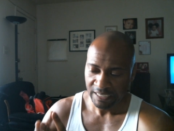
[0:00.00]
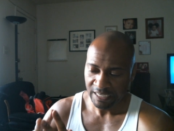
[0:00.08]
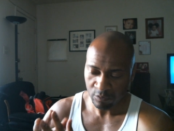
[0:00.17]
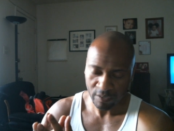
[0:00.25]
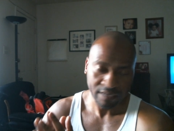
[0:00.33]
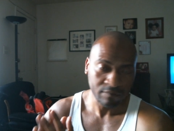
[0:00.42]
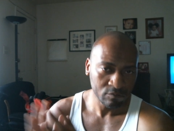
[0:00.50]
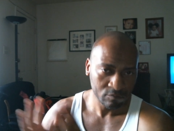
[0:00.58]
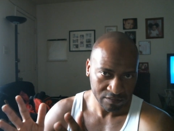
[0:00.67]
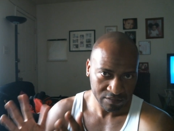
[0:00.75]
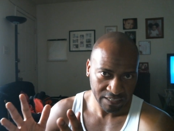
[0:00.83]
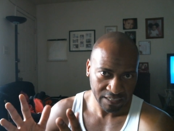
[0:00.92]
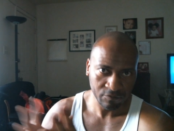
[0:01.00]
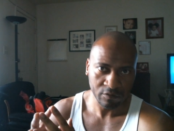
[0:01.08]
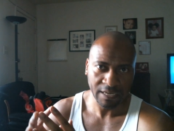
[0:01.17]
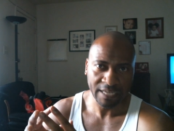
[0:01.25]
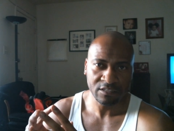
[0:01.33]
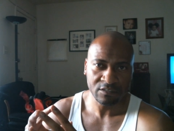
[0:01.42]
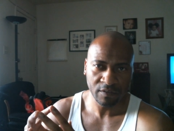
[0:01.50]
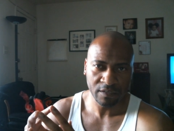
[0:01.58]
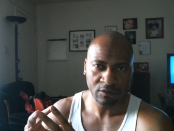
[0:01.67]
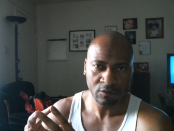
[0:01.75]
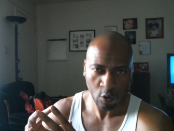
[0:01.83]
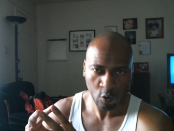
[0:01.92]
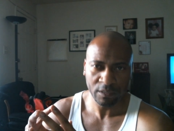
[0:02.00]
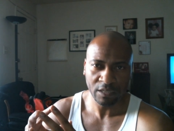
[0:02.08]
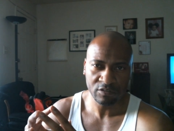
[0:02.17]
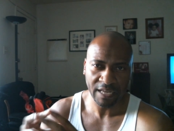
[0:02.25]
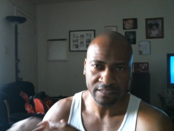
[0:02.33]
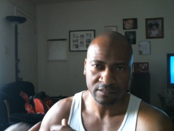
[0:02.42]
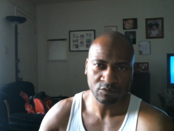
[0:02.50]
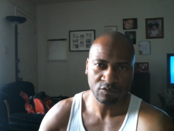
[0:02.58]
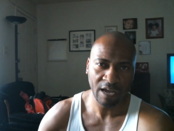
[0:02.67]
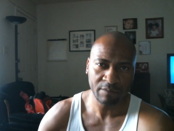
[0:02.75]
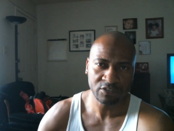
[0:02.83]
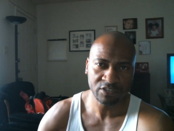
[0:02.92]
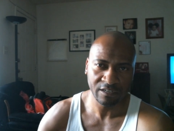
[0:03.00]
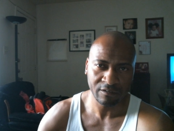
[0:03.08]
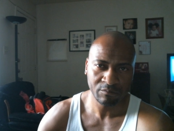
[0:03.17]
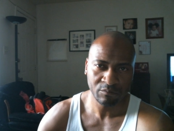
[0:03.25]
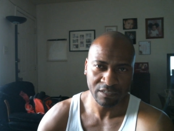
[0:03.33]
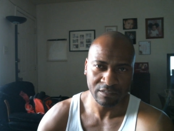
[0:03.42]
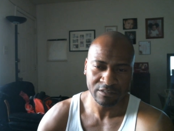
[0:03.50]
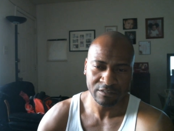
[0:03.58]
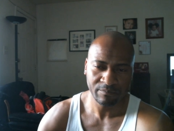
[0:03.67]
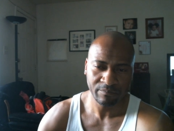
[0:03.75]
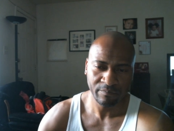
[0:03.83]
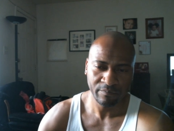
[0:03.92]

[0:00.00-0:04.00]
Anyway, once again, if you like this video, I hope that you like, subscribe, and share. Peace.